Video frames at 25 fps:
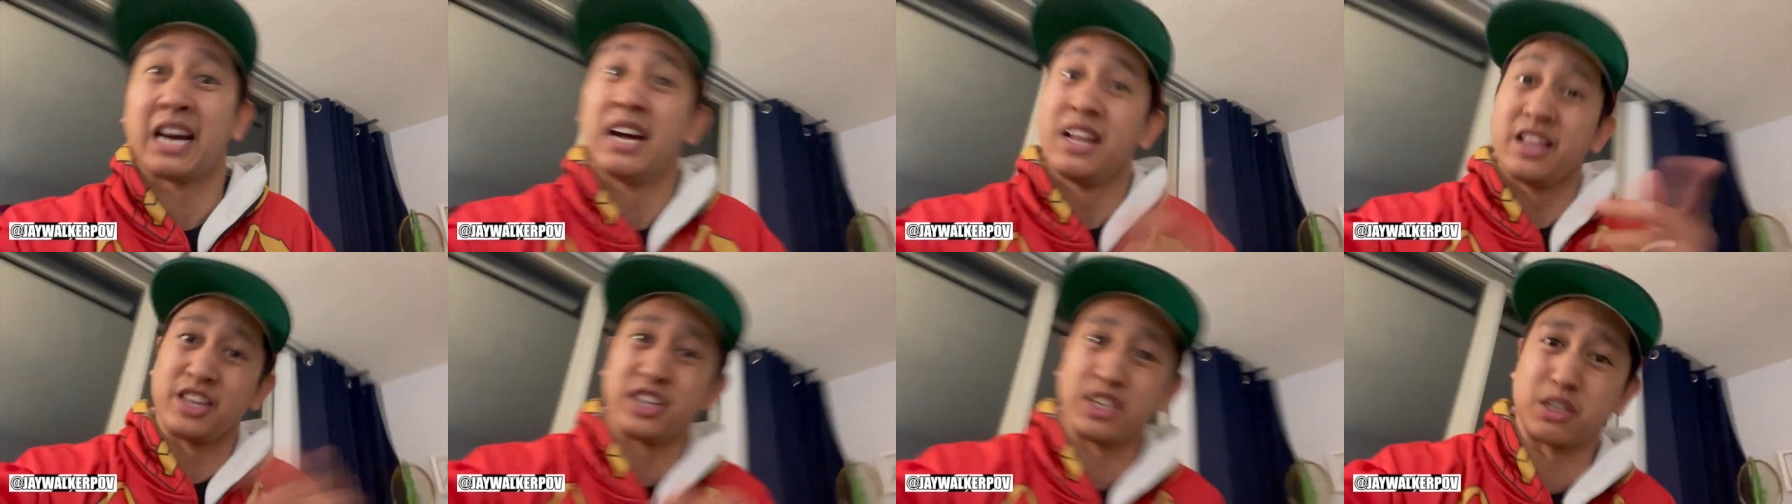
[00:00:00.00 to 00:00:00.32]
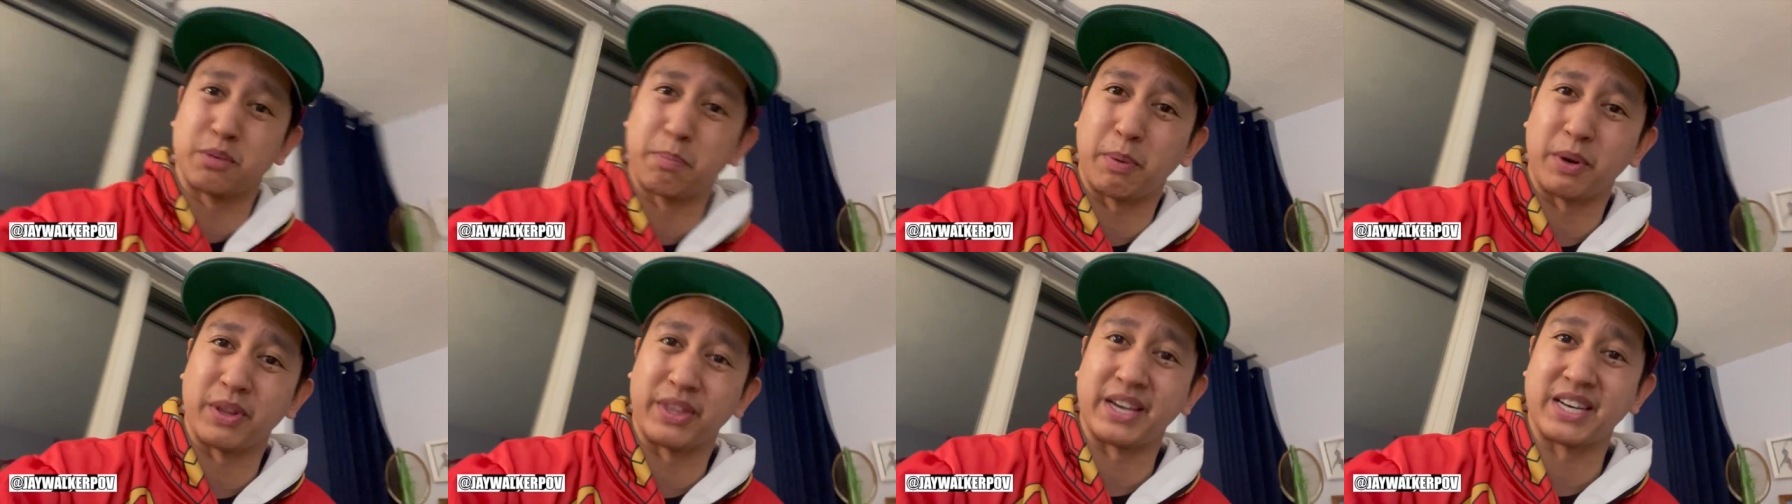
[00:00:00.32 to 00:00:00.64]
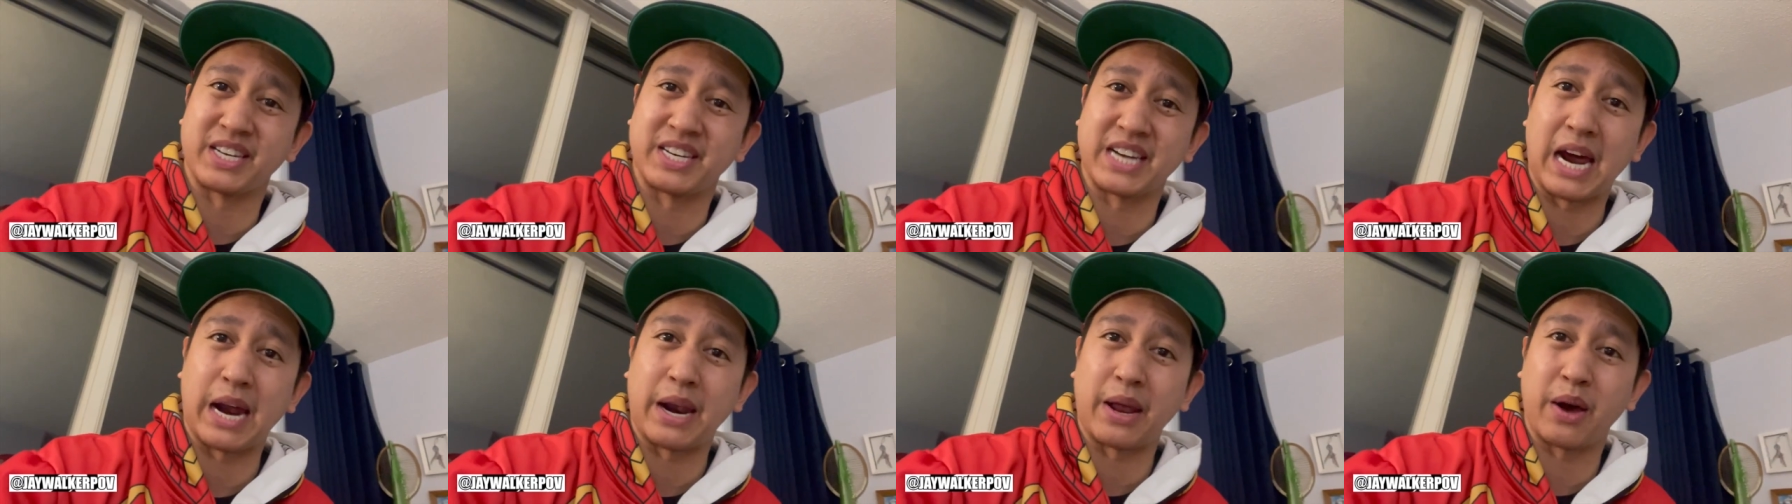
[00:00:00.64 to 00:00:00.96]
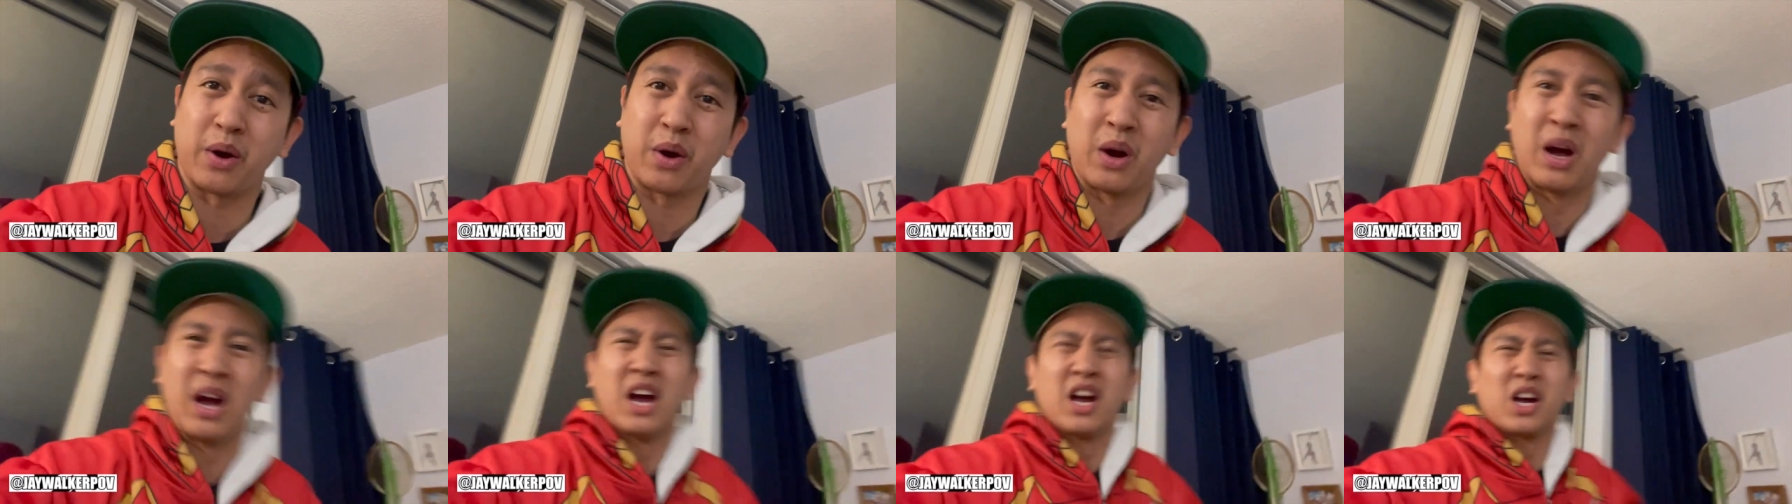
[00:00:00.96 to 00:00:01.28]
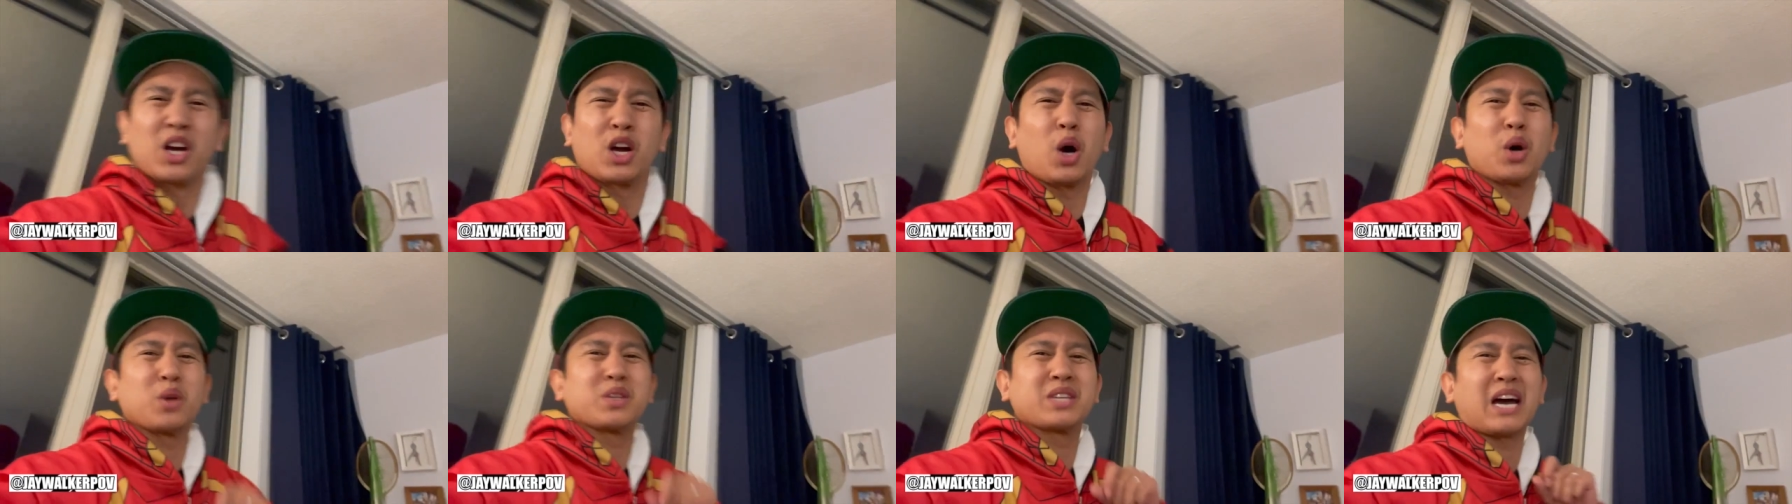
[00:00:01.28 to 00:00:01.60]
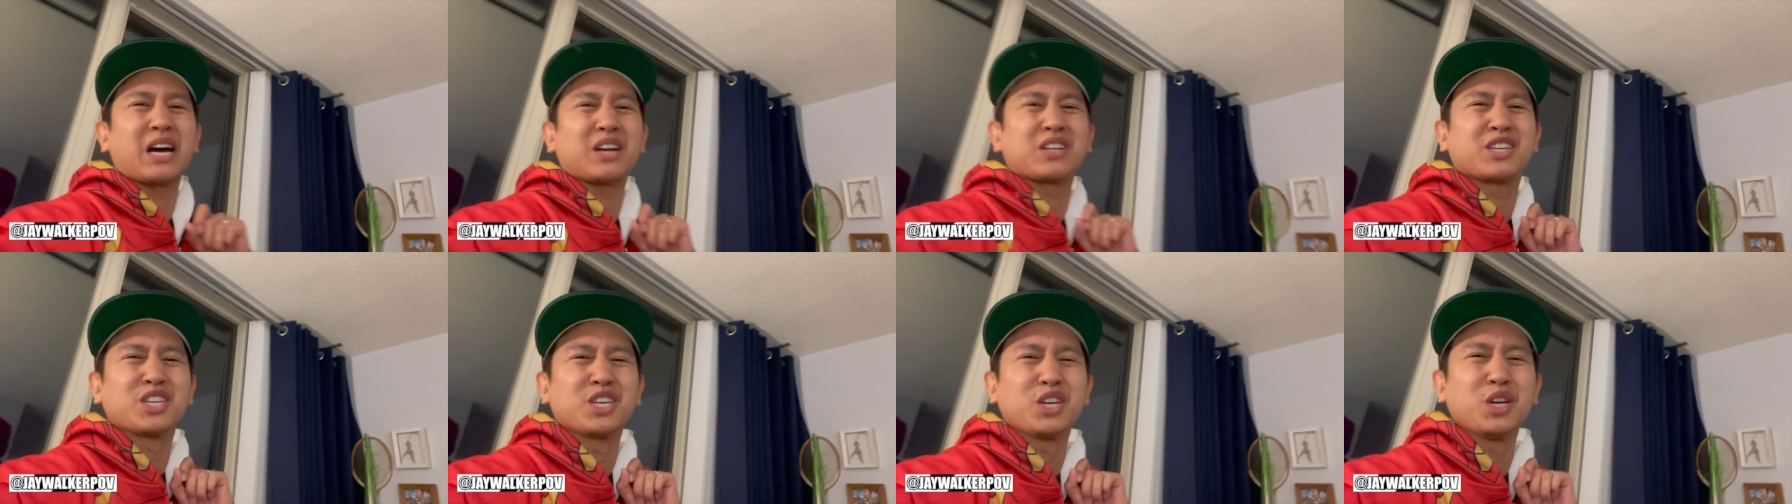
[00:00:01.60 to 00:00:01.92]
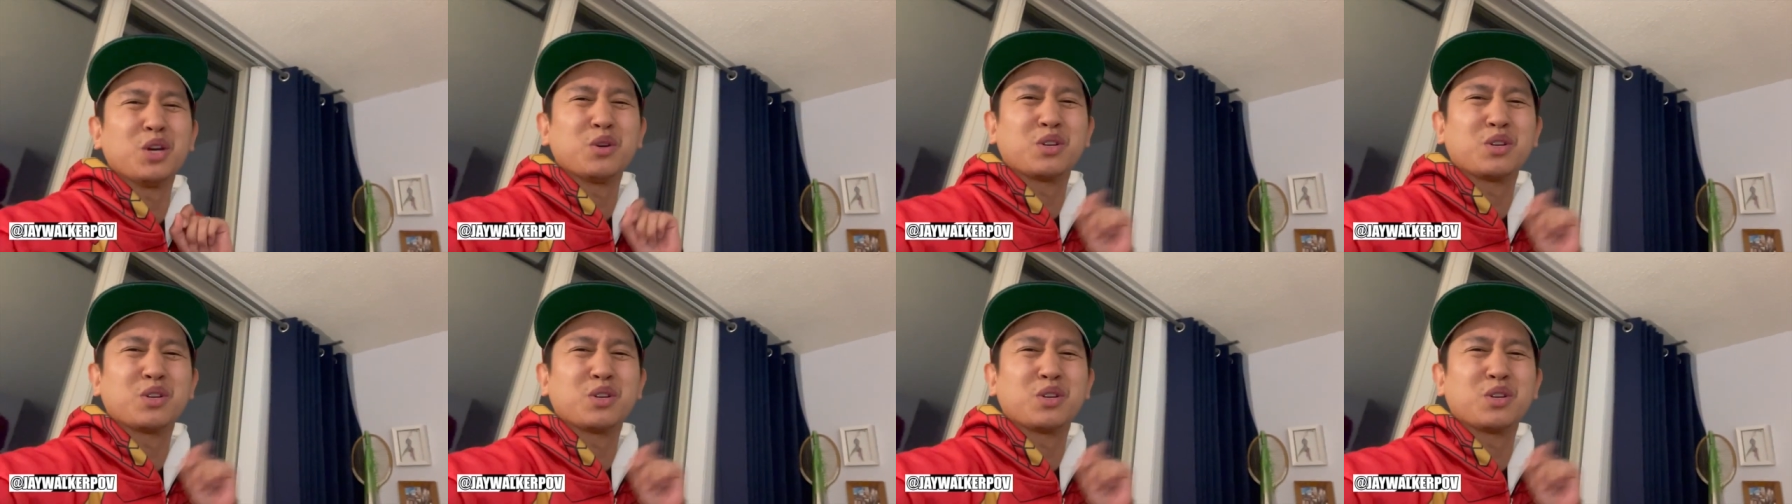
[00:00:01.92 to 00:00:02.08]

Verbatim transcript: This birthday shout out goes out to you,